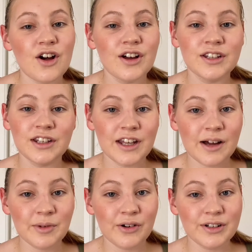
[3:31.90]
on. Now
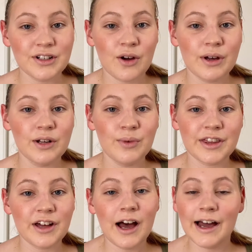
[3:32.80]
I'm going to go in with
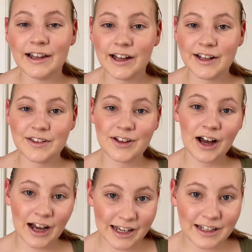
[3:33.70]
highlighter. The
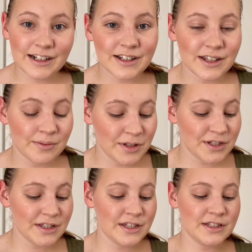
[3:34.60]
highlighter that I'm
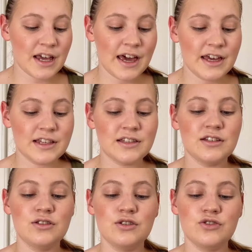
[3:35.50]
using today is the
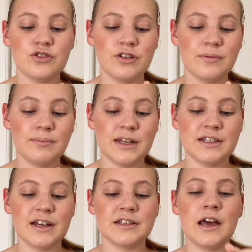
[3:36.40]

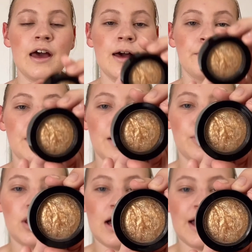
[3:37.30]
Nutrimetics
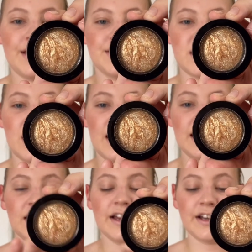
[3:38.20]
Marbleyes
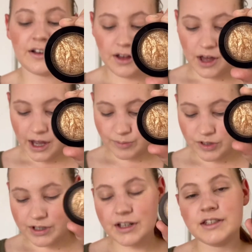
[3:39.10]
Highlighter. I'm
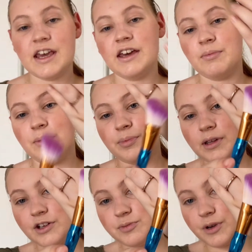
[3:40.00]
just going to take my
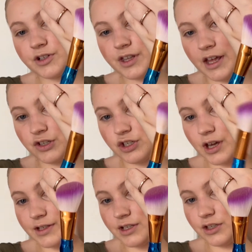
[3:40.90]
blush brush that I
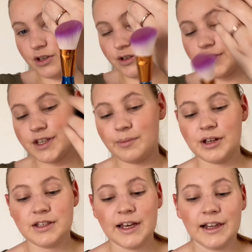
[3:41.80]
just used. I'm
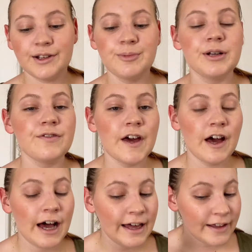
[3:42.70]
going to take a little bit of that
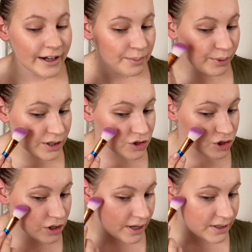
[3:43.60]
highlighter and put it
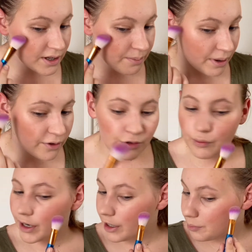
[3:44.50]
just above
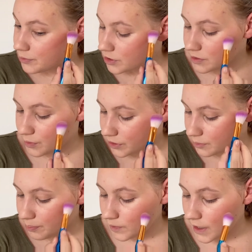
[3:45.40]
where I just put the
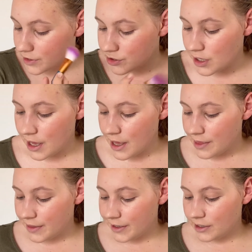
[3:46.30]
blush.
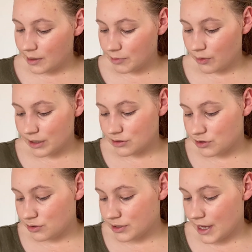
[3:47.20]
Then I'm going
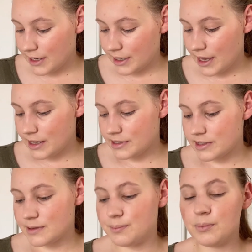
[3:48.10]
to take a
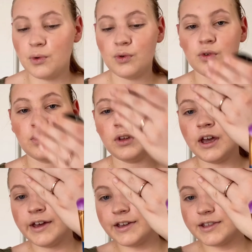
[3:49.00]
small
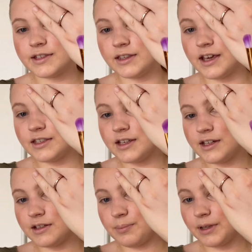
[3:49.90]

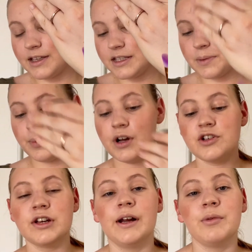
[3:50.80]
slanted blending brush
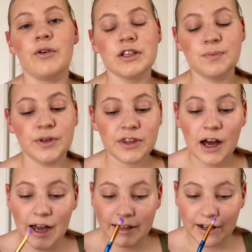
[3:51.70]
and I'm going to put the
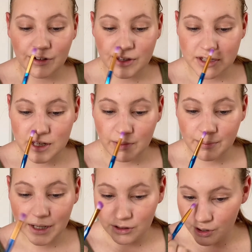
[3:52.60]
highlighter on the tip of
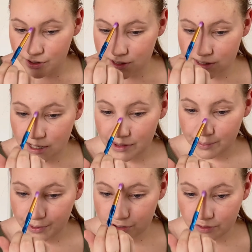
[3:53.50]
my nose, down the
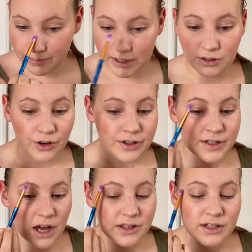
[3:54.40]
bridge of my nose,
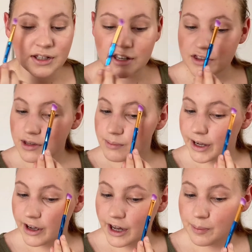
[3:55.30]
underneath my
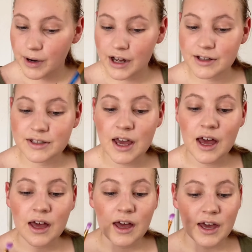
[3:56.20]
eyebrows
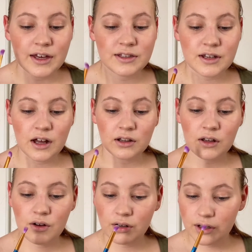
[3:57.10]
and
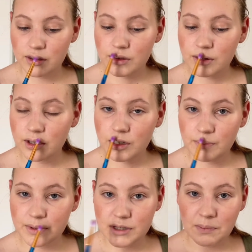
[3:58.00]
along the
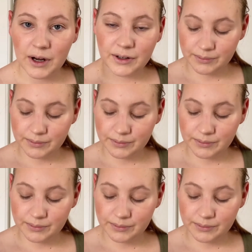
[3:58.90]
cupid's bow.